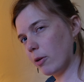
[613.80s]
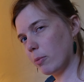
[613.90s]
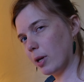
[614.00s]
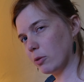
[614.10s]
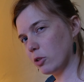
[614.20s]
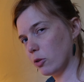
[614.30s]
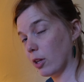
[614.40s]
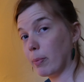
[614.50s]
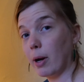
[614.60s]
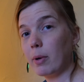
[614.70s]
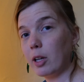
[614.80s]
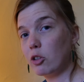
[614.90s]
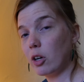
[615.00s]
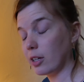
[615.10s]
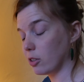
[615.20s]
going to be able to do that, but I'm going to
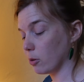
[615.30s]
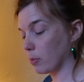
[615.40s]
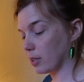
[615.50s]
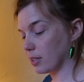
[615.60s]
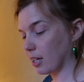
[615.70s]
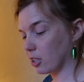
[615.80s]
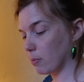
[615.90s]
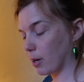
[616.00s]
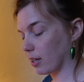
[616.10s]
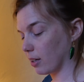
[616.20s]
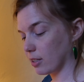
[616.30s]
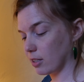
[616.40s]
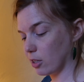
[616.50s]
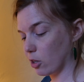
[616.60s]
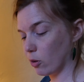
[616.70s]
try and do it because that should make it nice
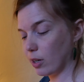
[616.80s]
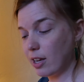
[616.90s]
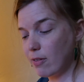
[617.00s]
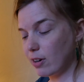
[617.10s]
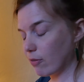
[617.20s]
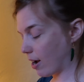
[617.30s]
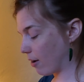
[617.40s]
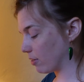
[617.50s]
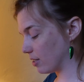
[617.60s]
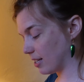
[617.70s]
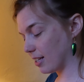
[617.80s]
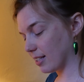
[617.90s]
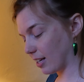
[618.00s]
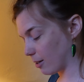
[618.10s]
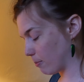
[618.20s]
and secure, even if I have to zigzag a